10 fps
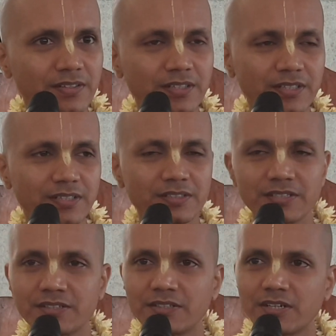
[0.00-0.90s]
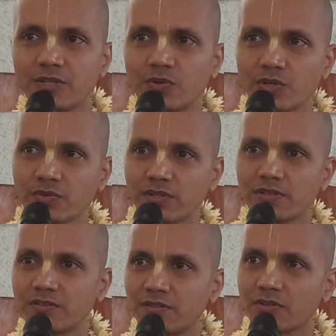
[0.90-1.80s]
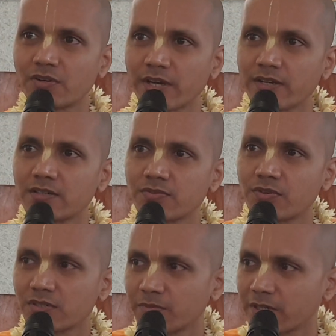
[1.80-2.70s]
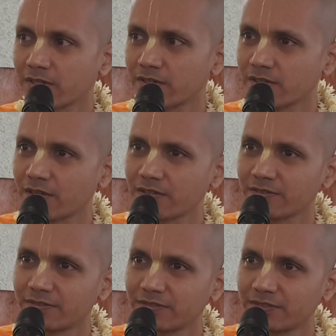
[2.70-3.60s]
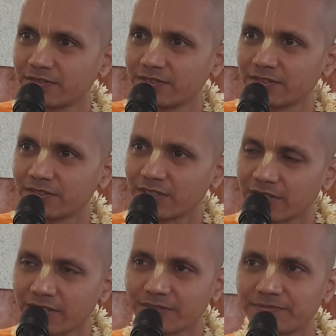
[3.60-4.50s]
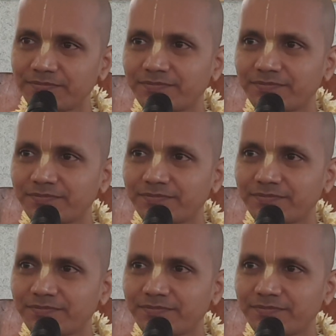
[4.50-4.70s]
and the devotee will not hanker for the material desire again.